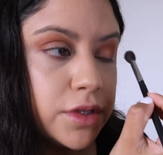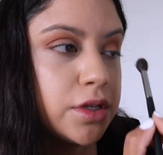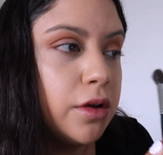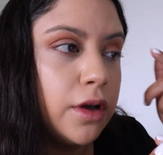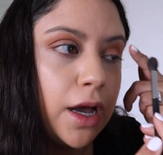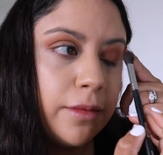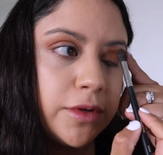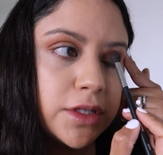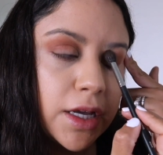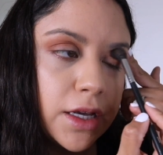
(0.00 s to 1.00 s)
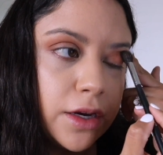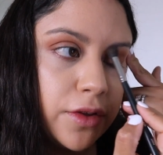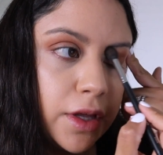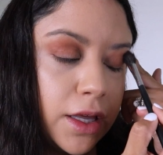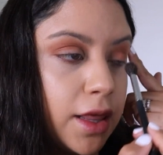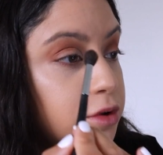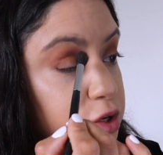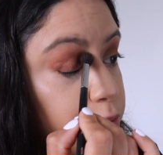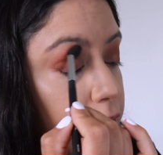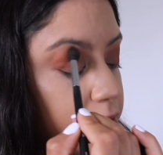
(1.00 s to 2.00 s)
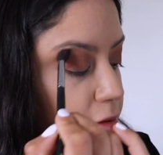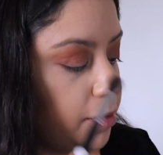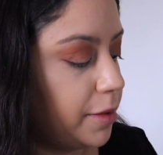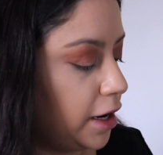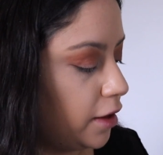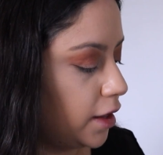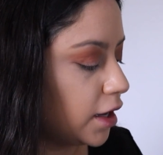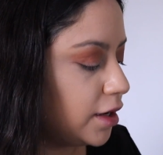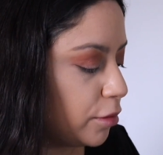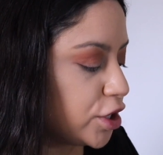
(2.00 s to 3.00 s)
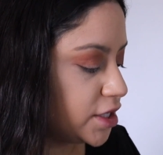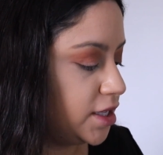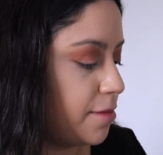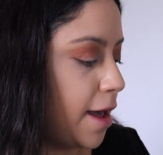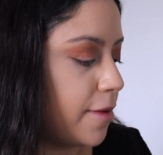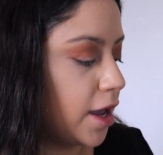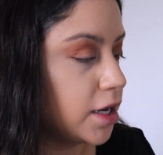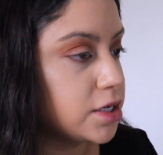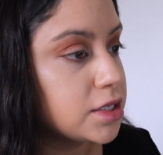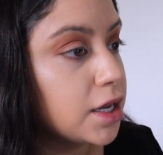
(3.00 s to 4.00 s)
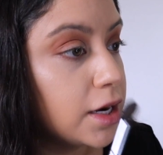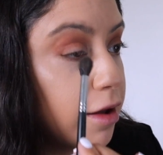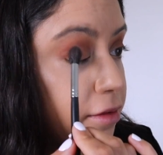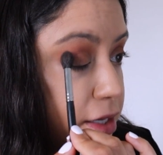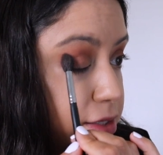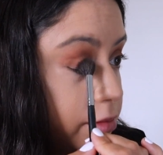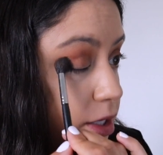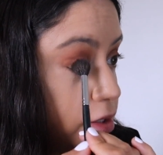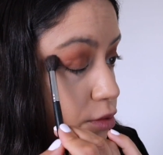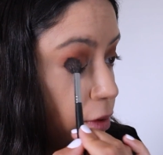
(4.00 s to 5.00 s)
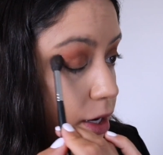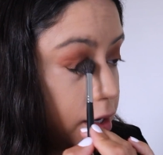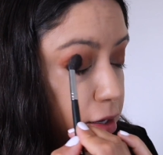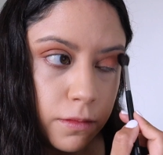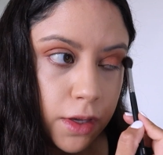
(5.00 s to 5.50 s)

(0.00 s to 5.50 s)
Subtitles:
So I'm just like here thinking that we should probably prepare like an emergency backpack and just kind of have like some things ready,